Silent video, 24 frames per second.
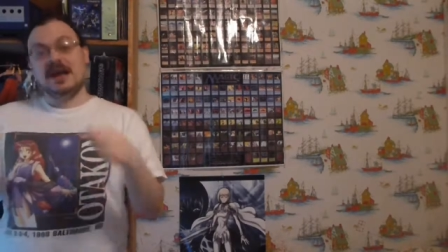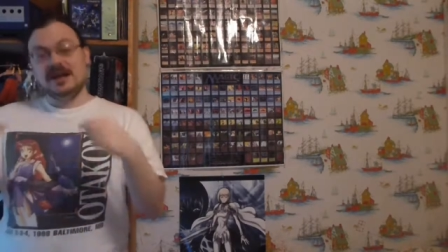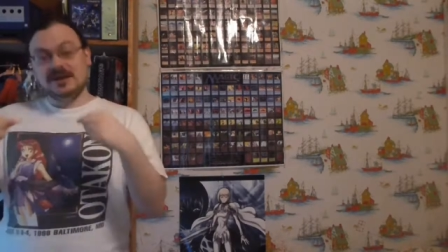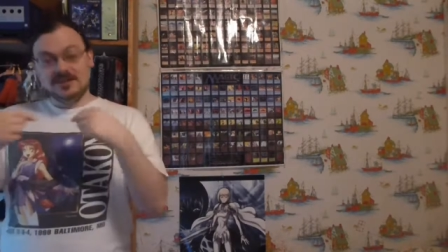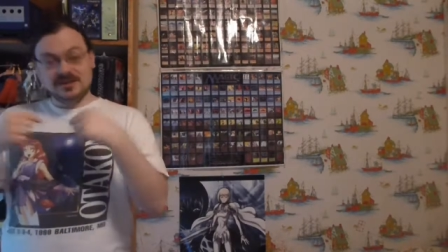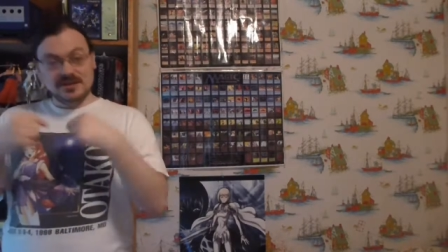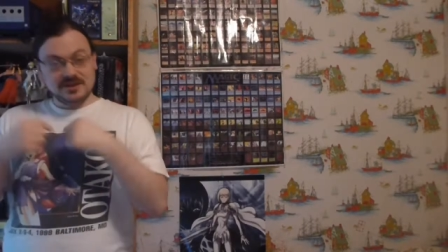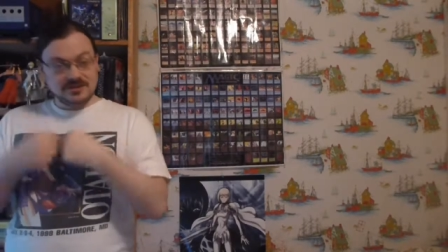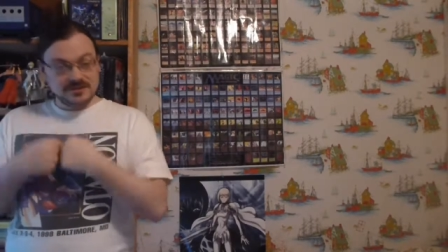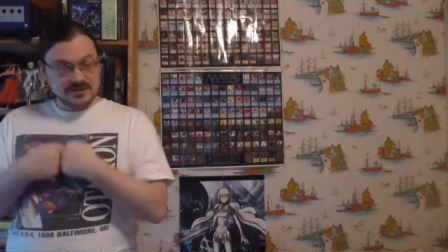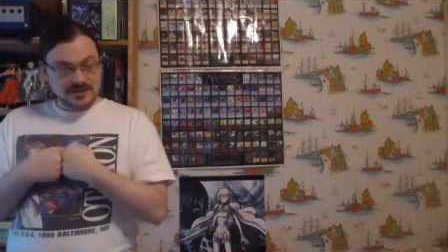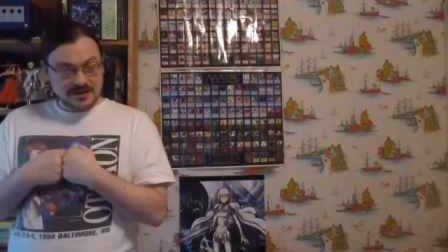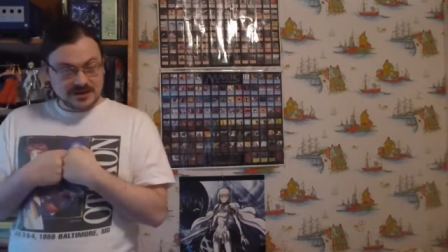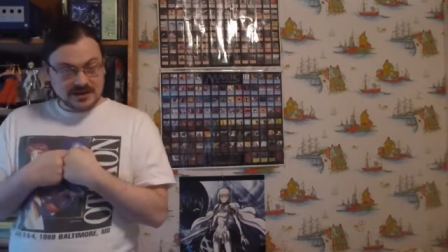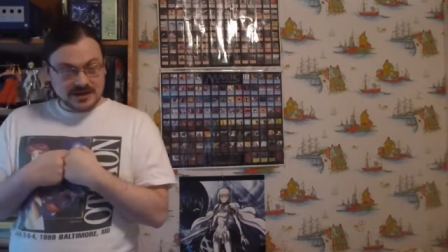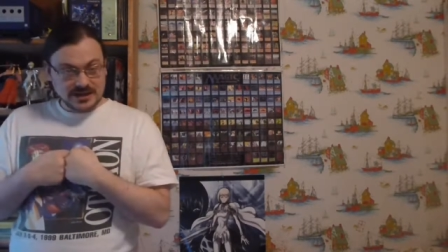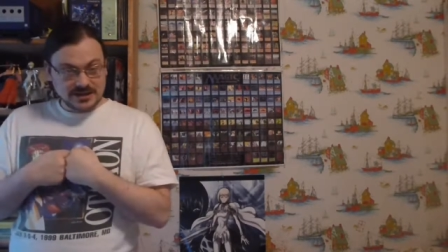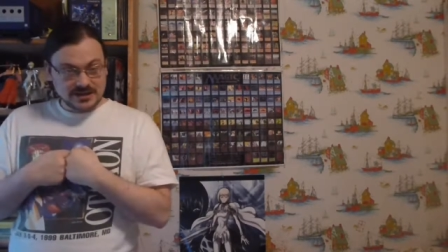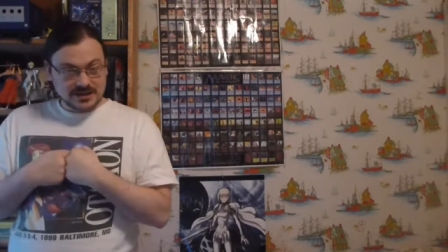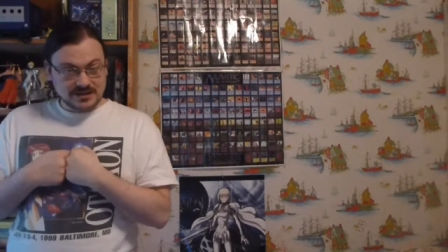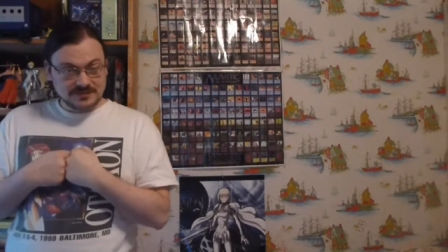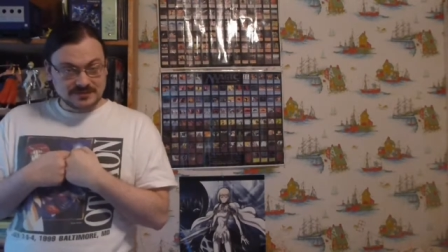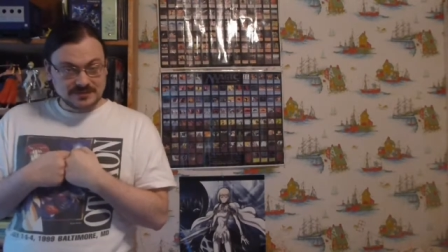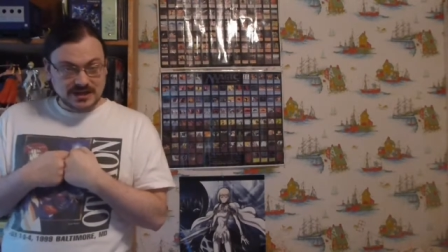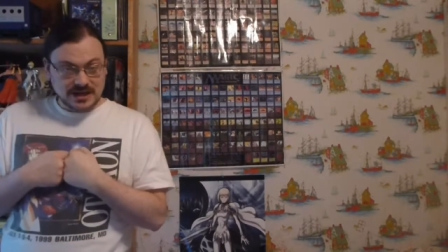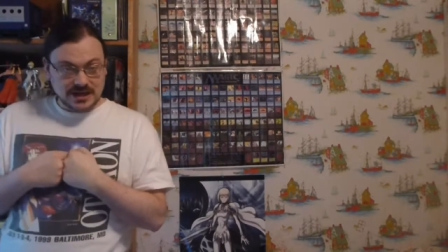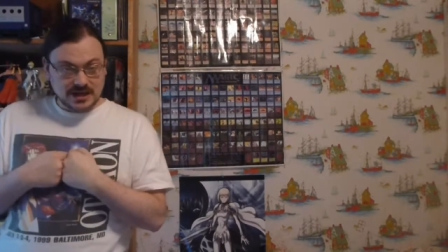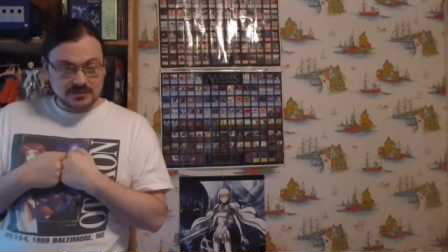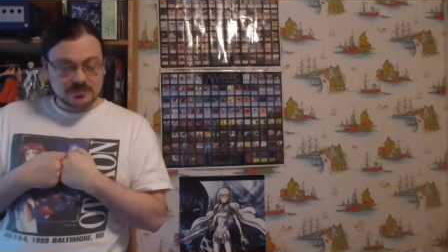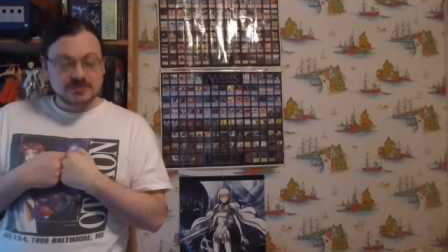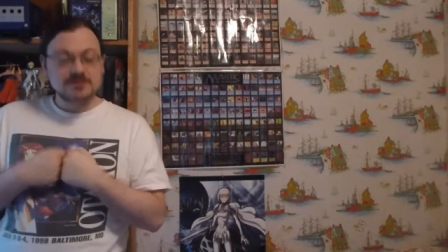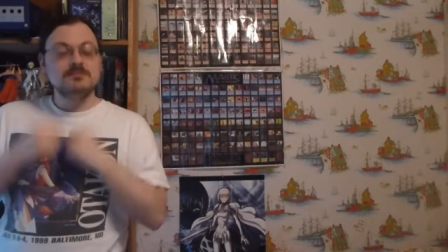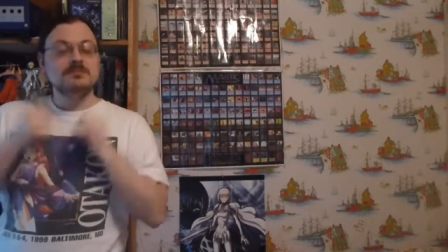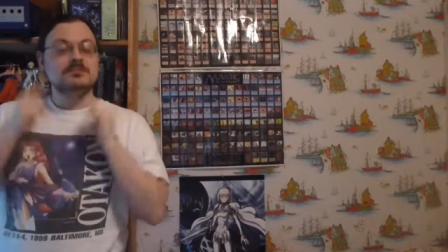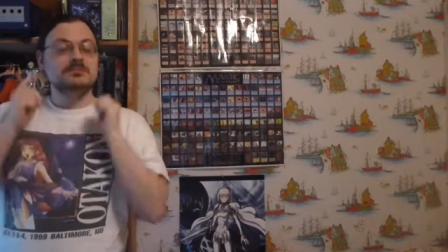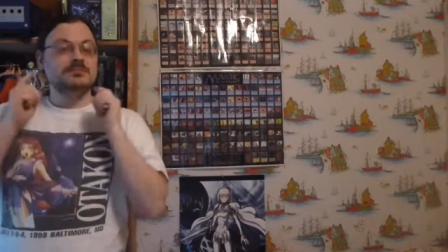anything think I left
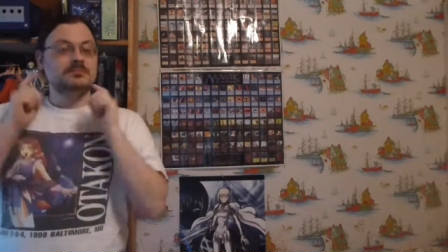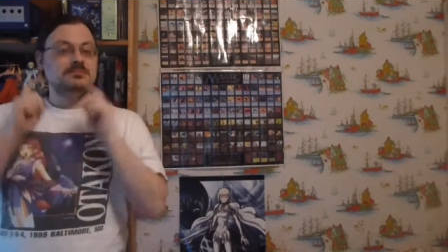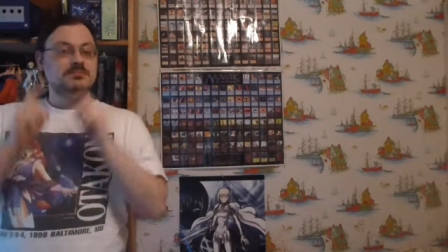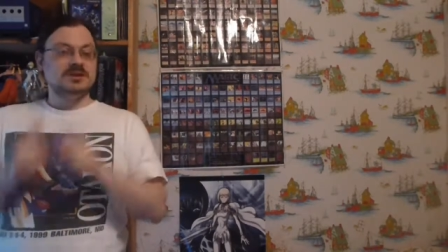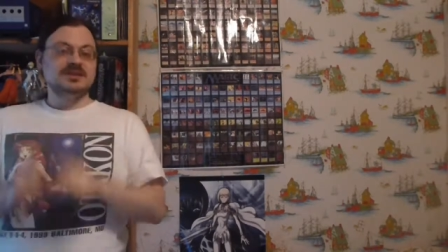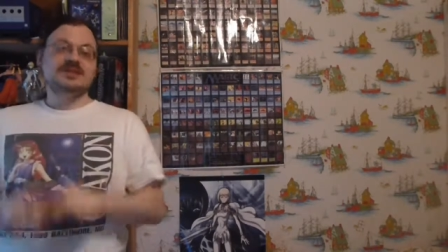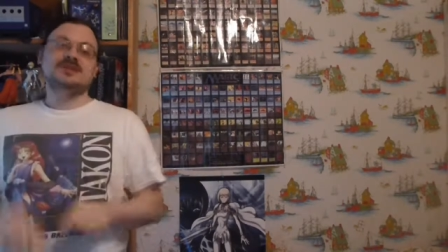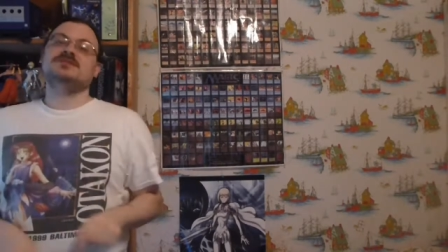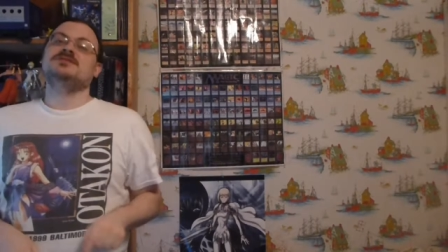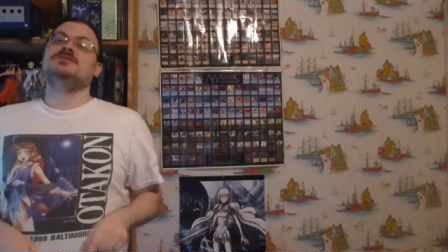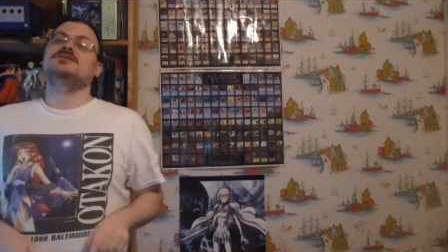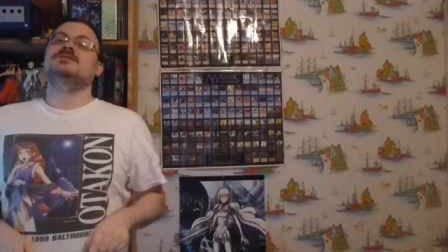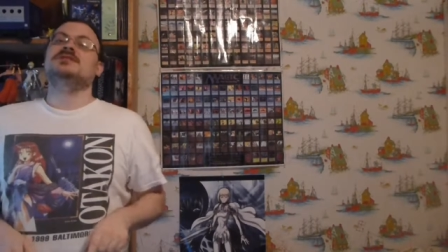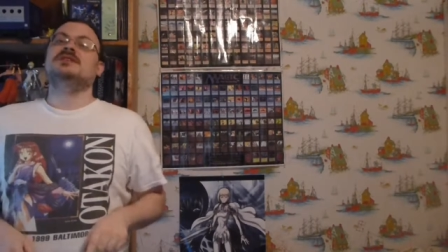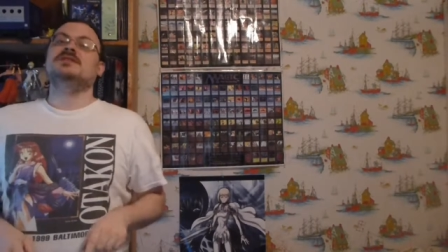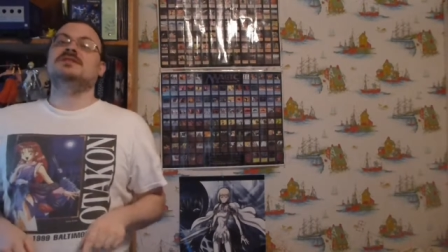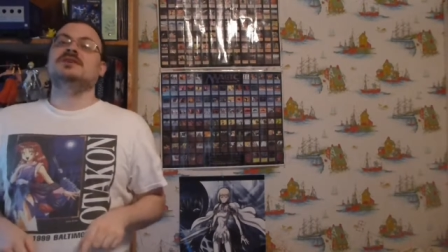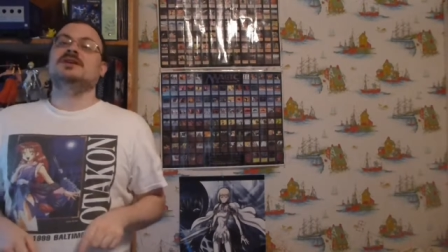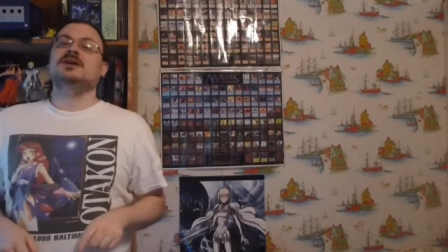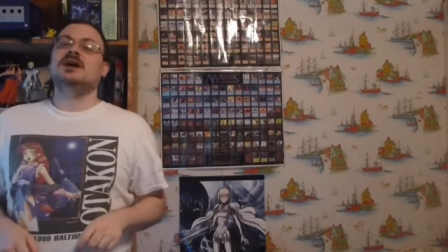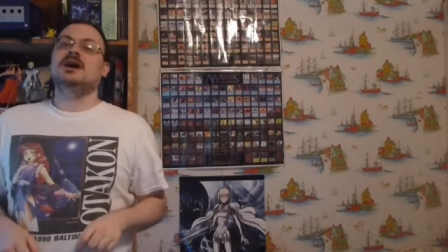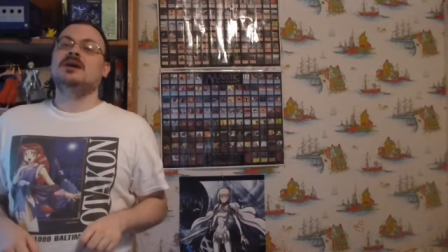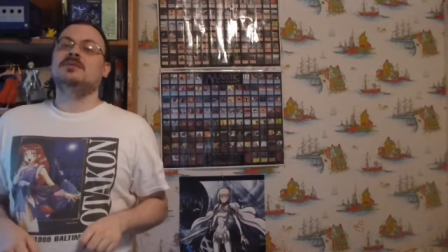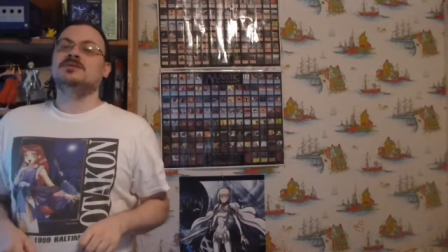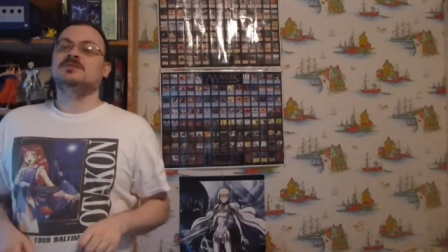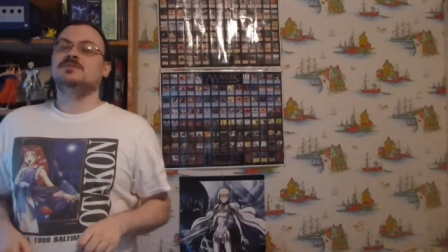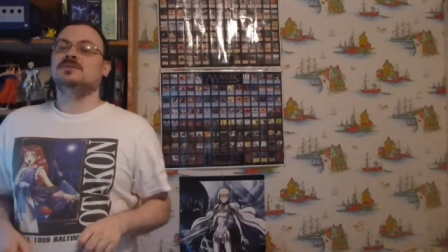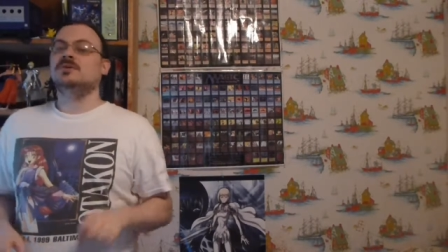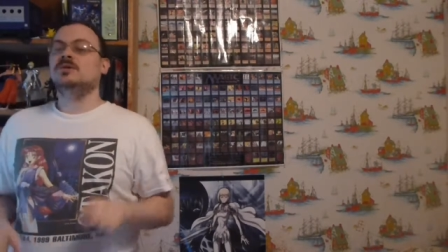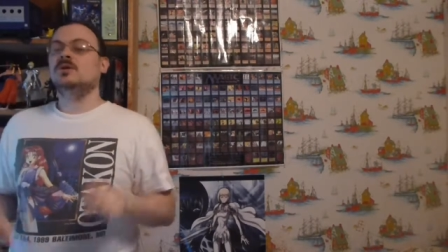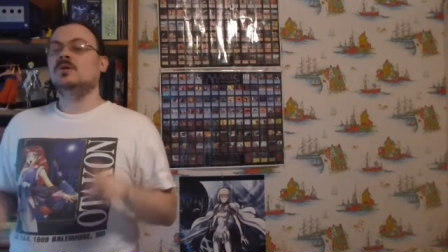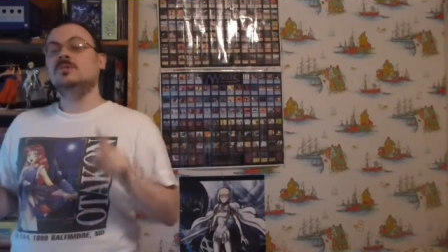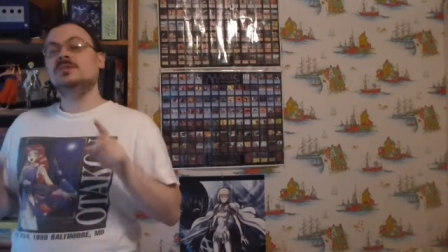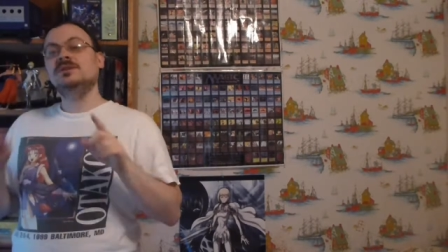out, please just leave in the comments below.